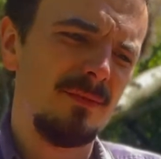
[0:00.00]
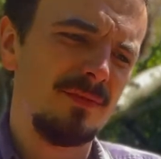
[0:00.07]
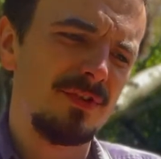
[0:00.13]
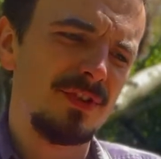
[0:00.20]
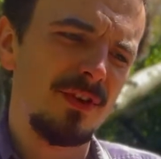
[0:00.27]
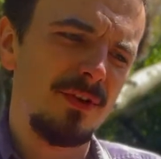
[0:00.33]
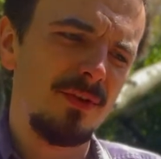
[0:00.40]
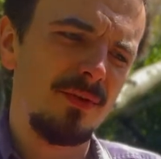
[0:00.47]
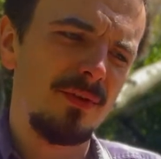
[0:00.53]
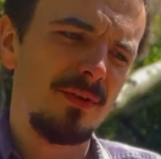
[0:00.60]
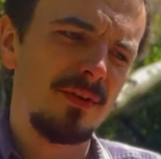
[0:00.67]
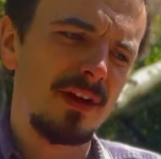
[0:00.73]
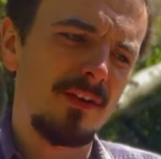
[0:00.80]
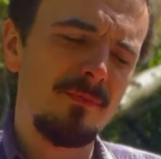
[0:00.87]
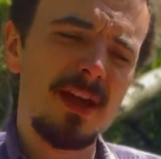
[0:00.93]
So
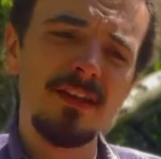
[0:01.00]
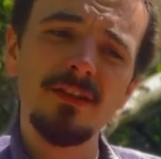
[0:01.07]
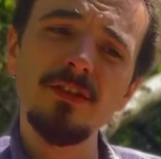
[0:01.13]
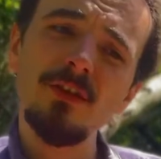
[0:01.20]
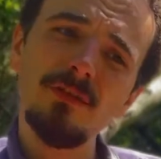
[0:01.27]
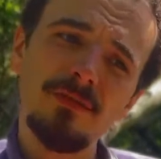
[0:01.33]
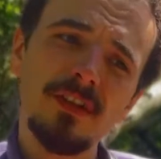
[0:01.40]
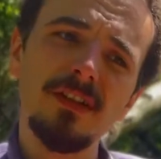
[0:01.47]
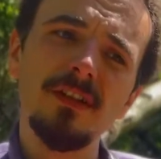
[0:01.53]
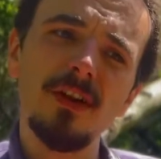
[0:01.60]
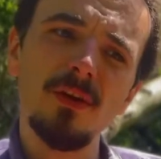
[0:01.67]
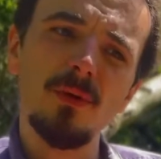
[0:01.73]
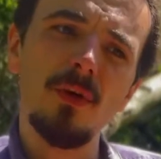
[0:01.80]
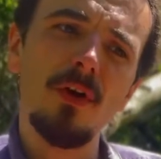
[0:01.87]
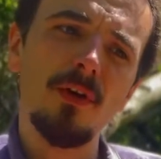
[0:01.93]
I've made another
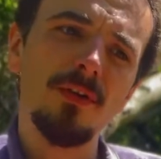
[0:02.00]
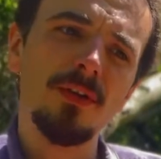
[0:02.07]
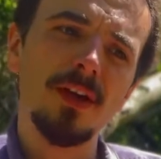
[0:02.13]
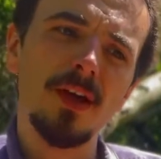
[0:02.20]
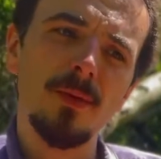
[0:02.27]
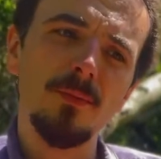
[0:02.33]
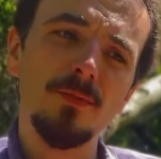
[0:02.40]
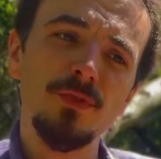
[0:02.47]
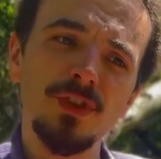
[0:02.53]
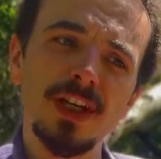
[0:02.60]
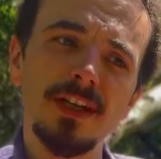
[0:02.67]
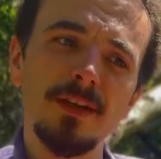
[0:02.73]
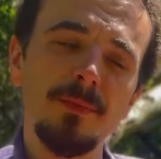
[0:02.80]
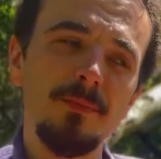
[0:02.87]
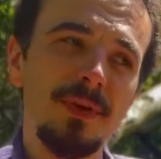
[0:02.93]
video on
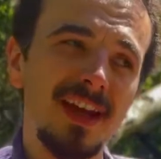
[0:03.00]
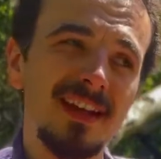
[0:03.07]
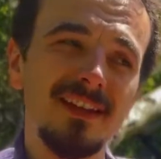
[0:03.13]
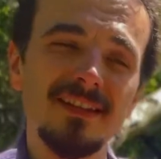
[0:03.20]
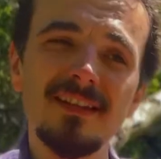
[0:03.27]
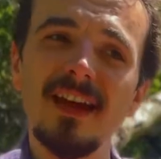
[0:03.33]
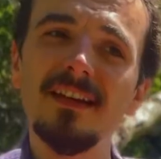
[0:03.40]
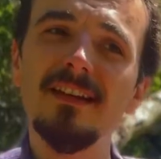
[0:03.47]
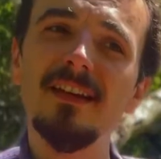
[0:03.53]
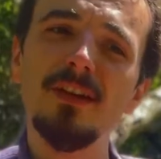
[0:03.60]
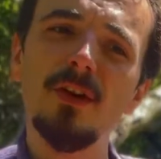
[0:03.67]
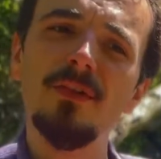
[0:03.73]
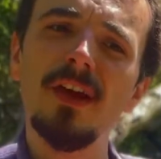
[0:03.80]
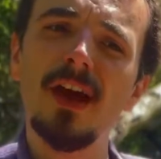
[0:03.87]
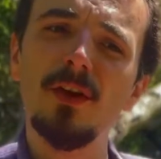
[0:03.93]
jig picking
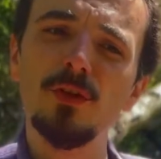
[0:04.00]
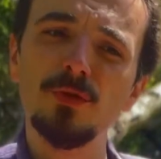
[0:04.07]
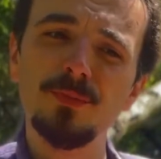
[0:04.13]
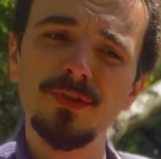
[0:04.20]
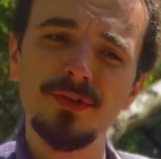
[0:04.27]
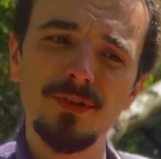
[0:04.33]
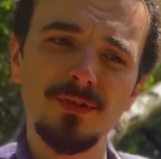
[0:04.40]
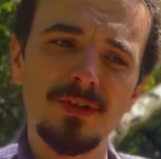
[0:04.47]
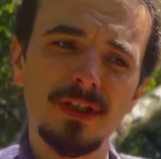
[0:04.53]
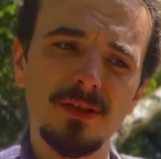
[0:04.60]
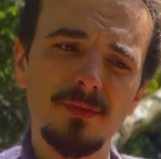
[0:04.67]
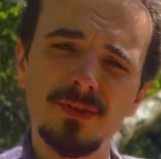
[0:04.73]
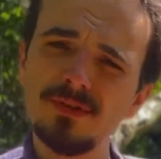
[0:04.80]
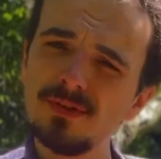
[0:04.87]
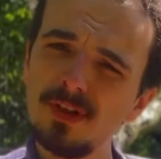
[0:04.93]
technique on the Irish bouzouki,
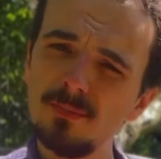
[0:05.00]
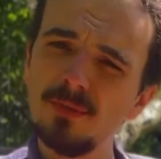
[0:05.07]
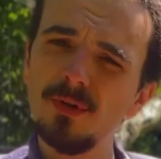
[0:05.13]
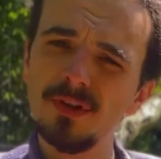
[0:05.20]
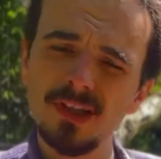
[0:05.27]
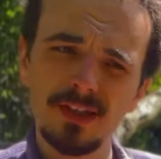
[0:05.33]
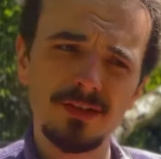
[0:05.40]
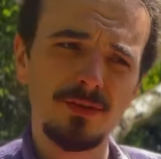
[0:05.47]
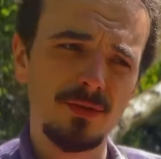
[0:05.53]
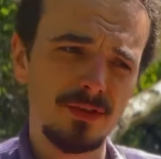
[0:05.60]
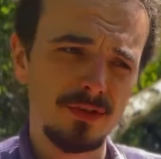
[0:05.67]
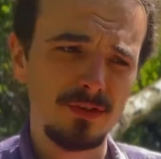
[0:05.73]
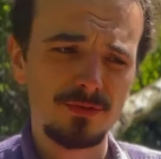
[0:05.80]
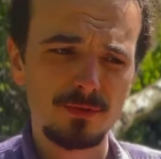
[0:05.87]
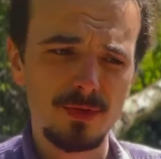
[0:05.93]
which I'll put a link to in
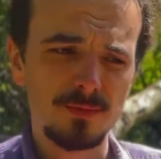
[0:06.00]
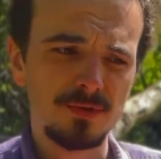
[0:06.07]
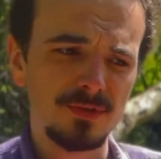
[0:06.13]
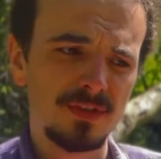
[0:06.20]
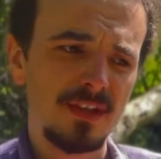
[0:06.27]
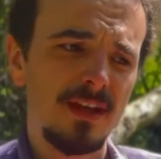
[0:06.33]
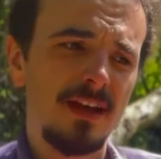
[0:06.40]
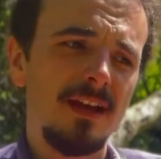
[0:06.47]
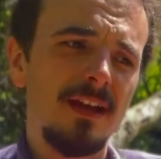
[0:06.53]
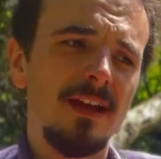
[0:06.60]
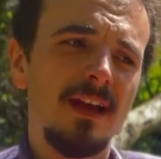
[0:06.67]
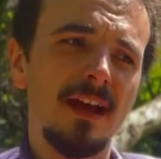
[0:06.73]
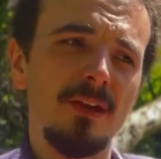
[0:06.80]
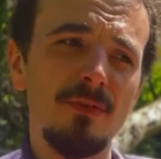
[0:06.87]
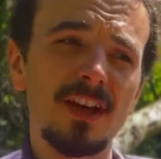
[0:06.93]
the description.
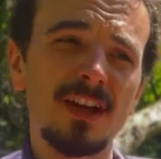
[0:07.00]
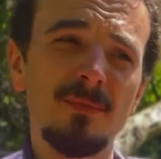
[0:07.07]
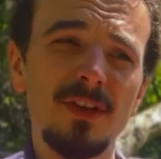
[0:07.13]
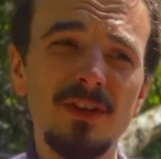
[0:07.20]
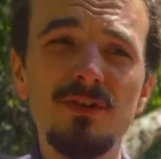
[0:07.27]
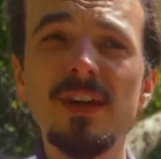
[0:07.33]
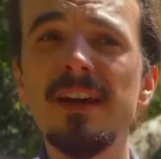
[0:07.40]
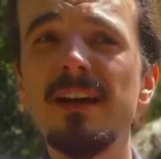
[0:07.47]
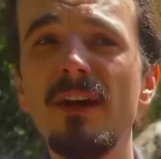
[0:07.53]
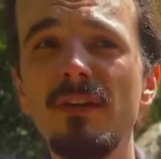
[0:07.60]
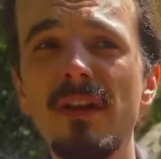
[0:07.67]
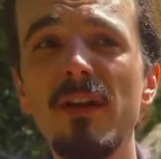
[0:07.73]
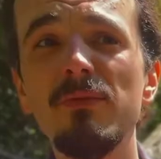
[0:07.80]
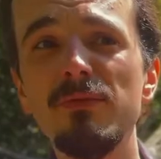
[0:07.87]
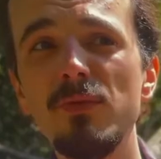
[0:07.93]
I'd recommend you check out
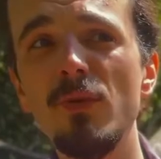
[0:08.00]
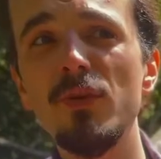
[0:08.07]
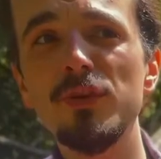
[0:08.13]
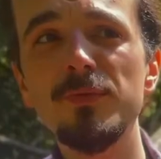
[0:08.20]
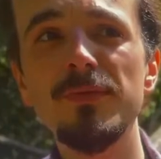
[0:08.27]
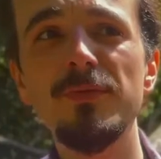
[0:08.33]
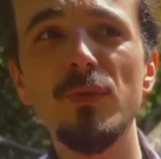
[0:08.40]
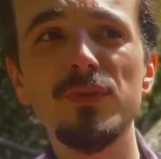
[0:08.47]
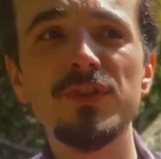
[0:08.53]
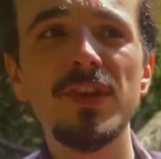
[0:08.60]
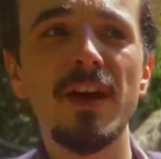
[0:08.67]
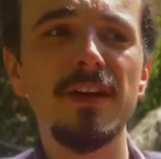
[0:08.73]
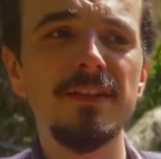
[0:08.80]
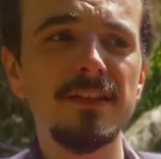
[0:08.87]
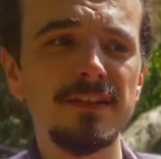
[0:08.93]
that first before
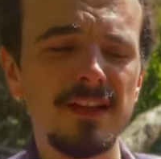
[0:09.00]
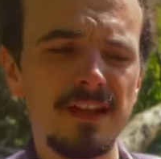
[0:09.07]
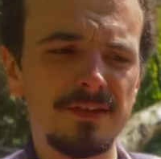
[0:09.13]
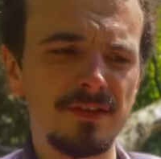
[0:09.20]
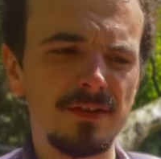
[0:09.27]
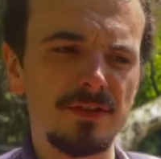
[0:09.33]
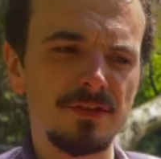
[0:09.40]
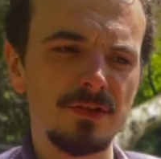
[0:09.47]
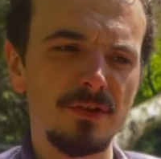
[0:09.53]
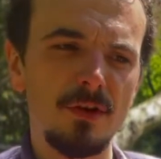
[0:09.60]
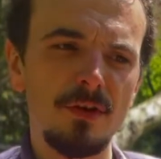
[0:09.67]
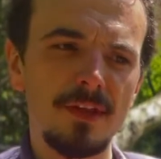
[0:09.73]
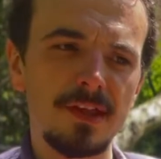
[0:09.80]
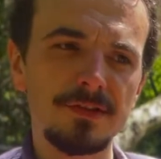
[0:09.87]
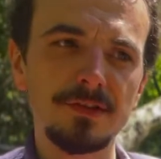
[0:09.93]
starting this lesson, because a lot
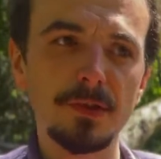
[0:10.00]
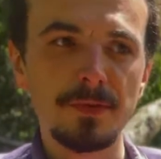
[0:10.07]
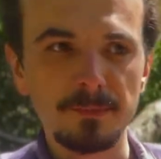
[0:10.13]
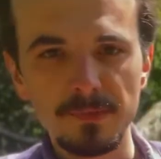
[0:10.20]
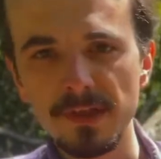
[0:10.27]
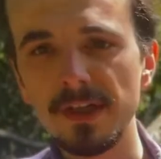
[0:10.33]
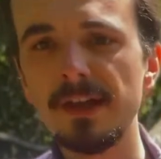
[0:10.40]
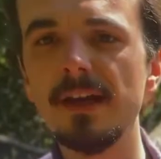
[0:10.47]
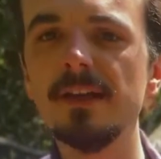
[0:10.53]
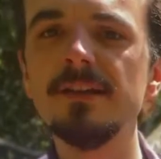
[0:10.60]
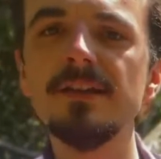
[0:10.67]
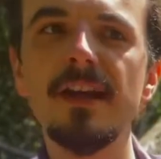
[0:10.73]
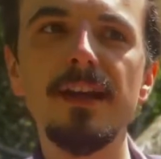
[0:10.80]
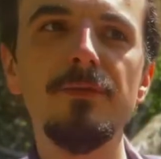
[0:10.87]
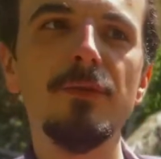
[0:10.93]
of that stuff I'm going to kind of
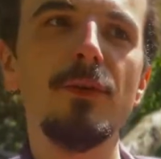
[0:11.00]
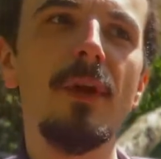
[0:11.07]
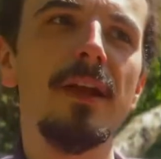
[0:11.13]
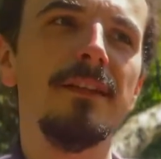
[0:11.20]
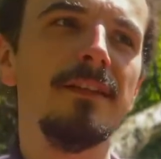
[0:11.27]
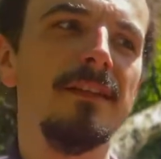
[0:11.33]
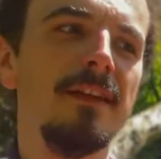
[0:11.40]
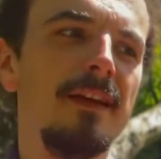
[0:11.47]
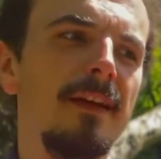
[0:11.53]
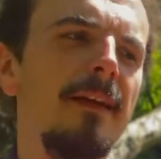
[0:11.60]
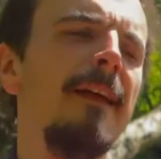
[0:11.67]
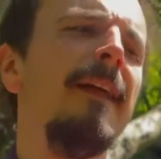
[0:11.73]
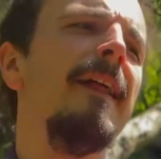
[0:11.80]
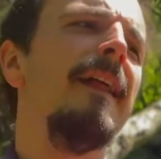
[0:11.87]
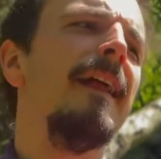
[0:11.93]
take for granted here.
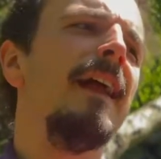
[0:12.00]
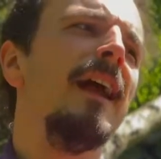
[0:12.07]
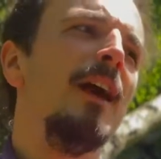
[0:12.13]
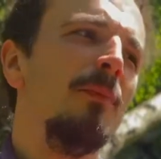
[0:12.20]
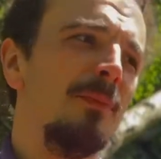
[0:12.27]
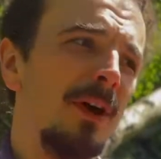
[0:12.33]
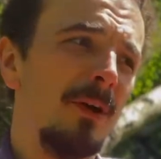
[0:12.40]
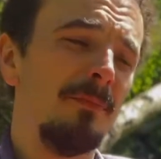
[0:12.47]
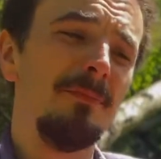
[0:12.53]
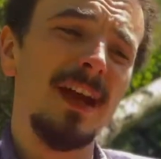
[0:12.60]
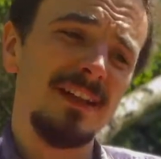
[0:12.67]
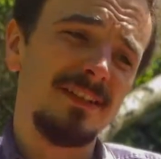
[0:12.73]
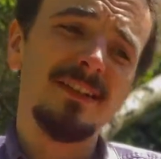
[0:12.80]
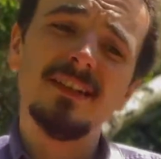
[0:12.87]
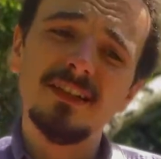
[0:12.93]
But
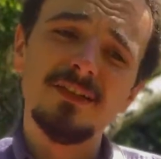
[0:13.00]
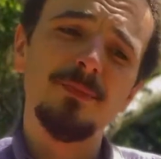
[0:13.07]
basically, to